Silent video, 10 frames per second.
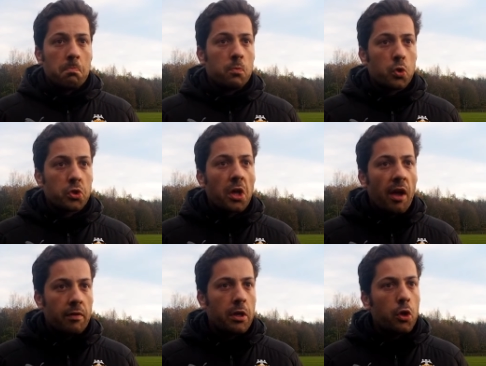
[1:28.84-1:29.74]
just
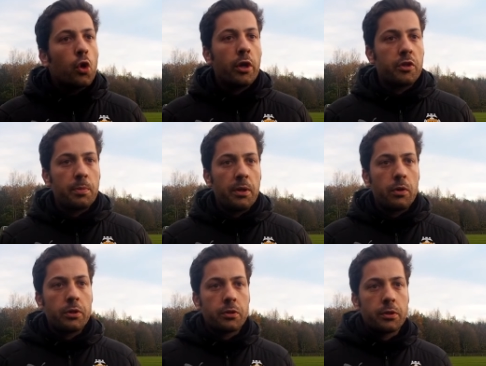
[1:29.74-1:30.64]
having a good
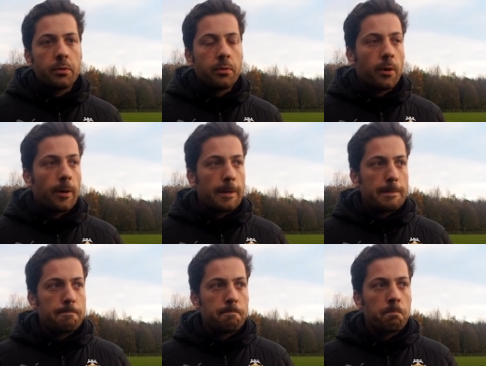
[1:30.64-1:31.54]
experience
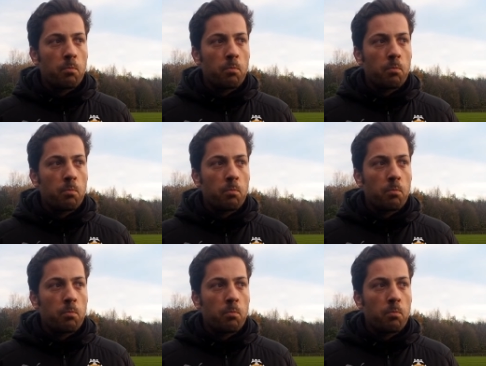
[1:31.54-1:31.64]
um,